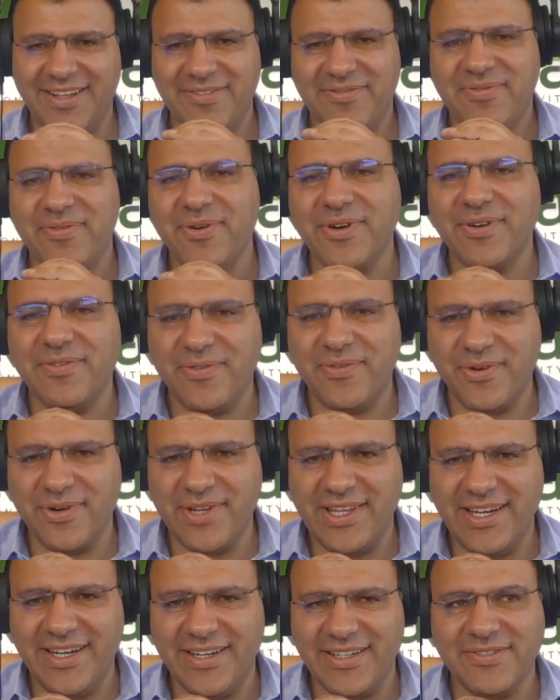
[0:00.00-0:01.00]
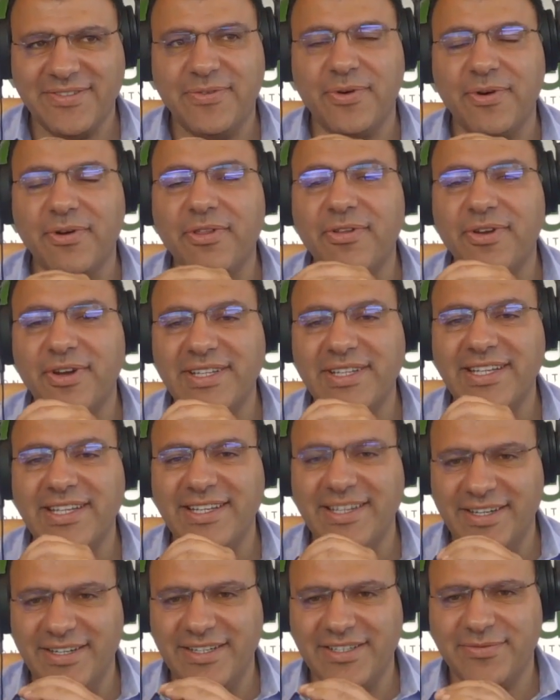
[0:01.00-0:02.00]
for years. For
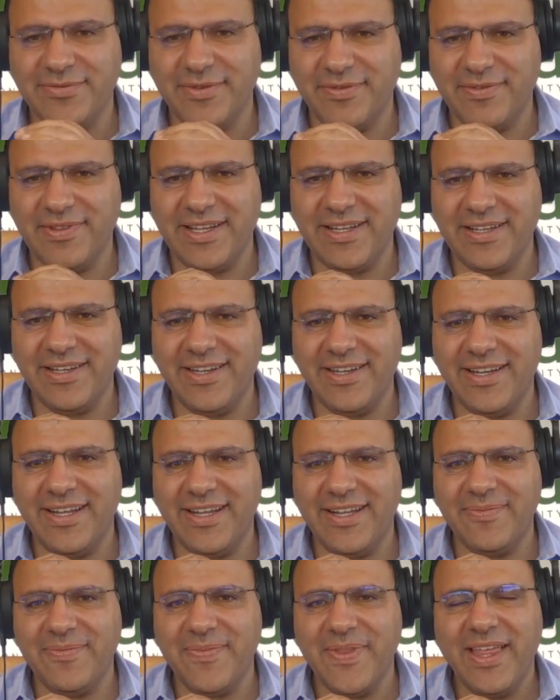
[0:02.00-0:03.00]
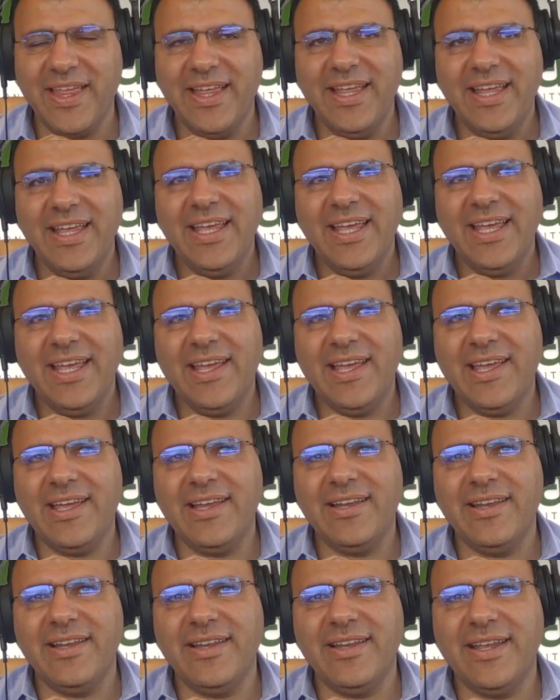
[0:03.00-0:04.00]
13 years, we've done.
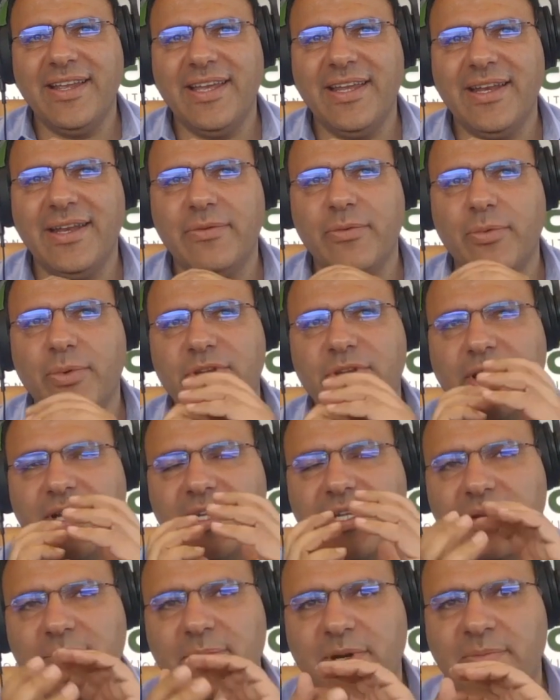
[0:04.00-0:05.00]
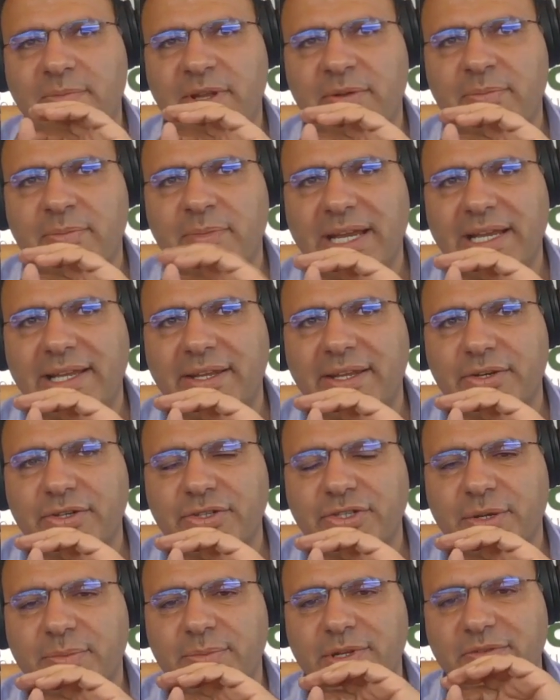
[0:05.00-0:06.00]
And we talked a little bit about my
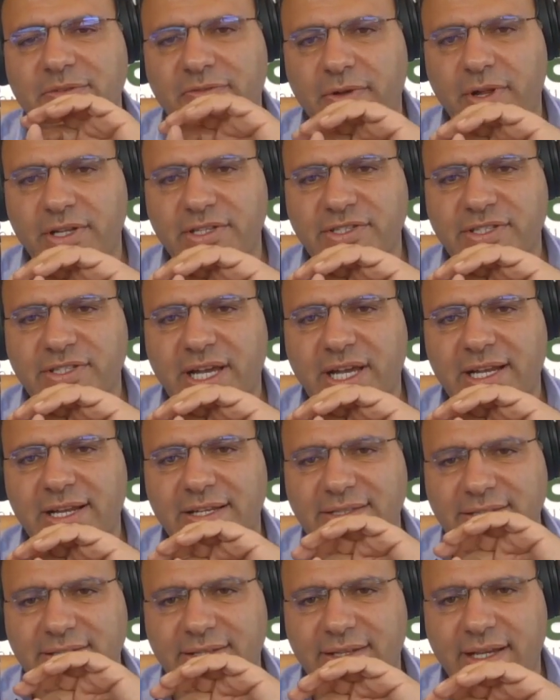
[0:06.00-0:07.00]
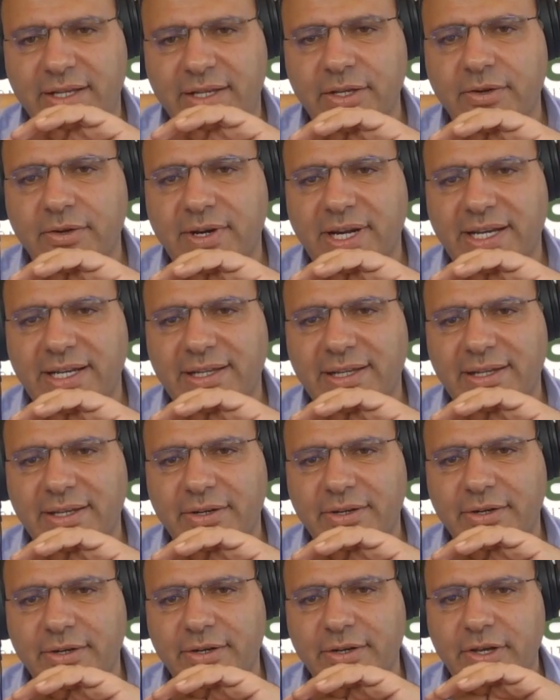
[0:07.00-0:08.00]
leadership default style as a technocratic
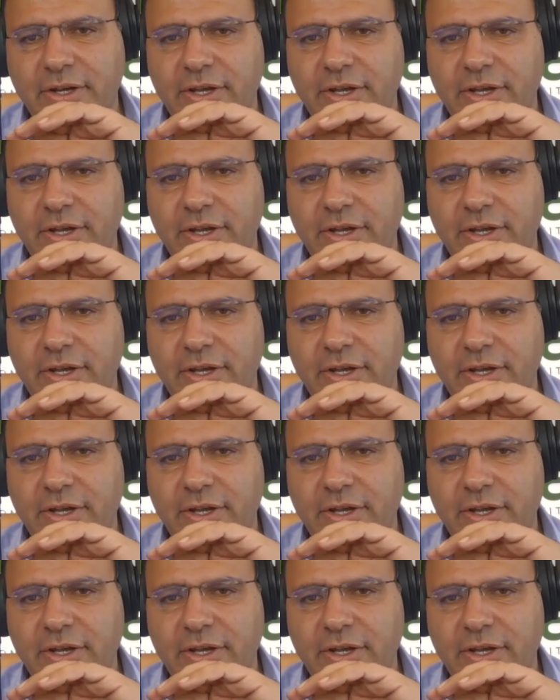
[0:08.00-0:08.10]
leader.